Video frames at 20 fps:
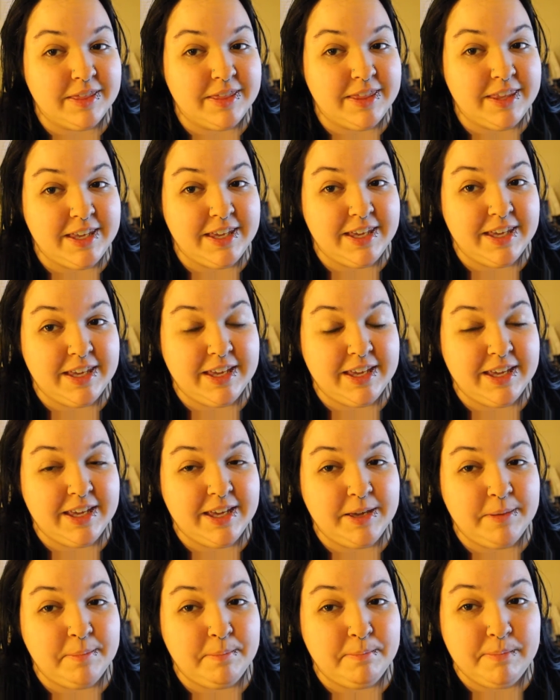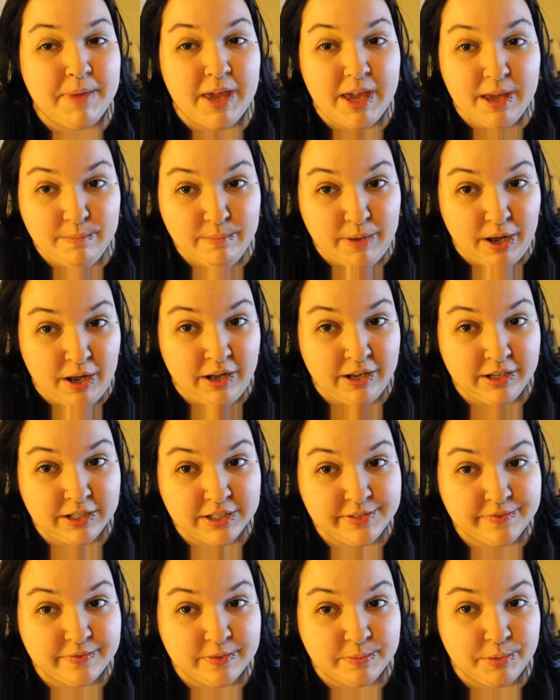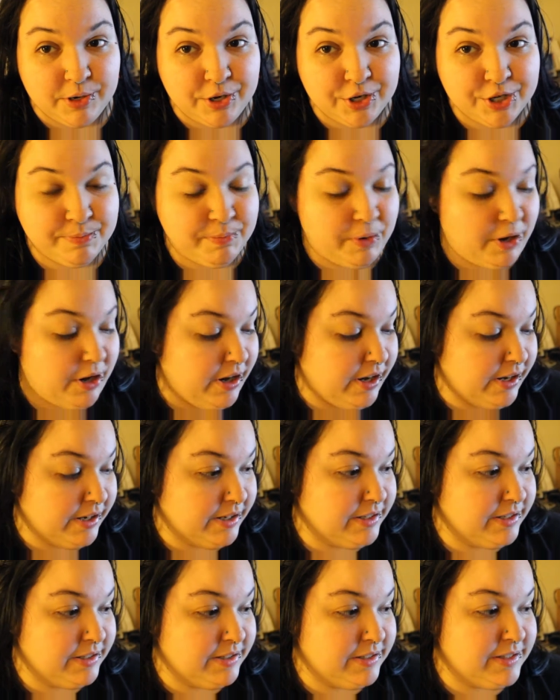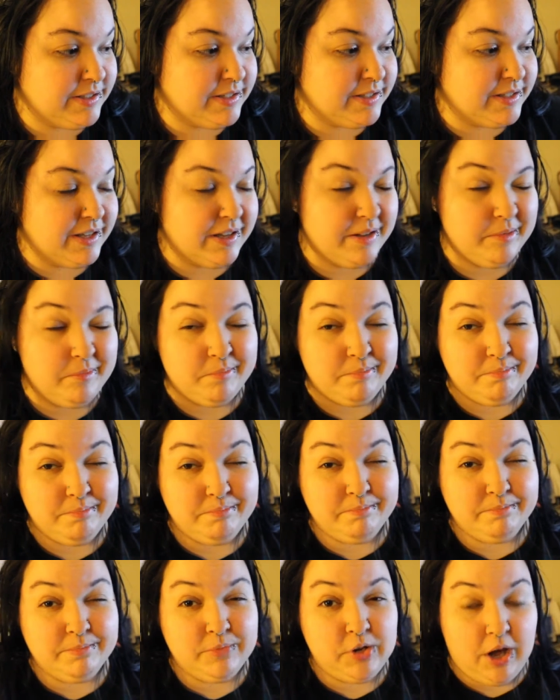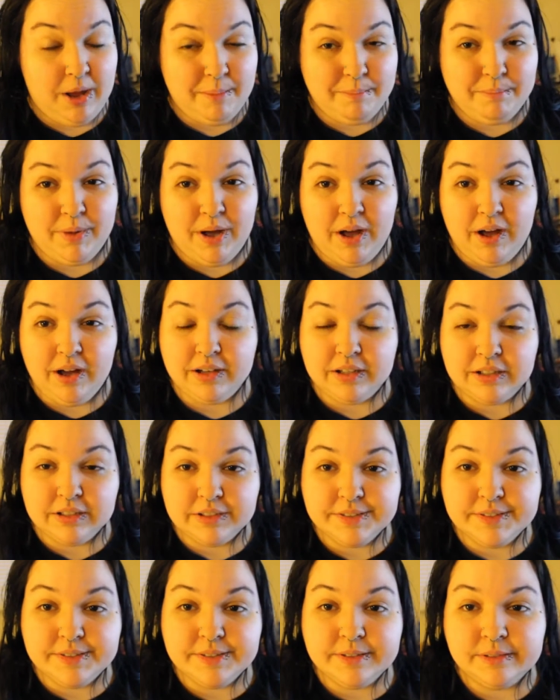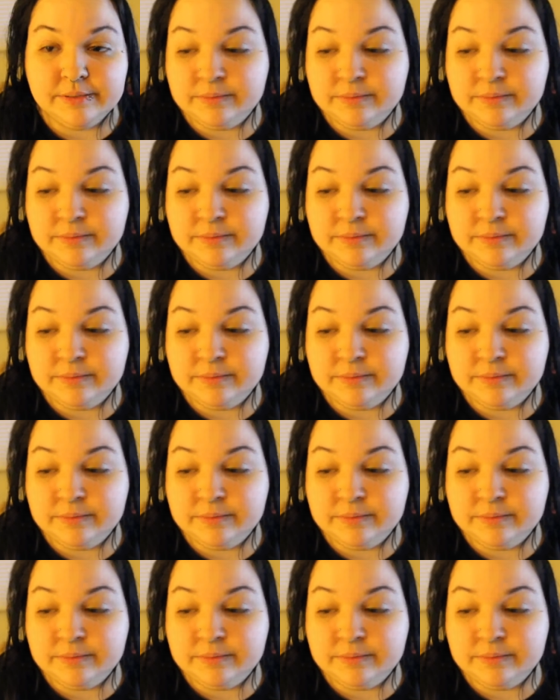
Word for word: the May box for Birchbox, top box.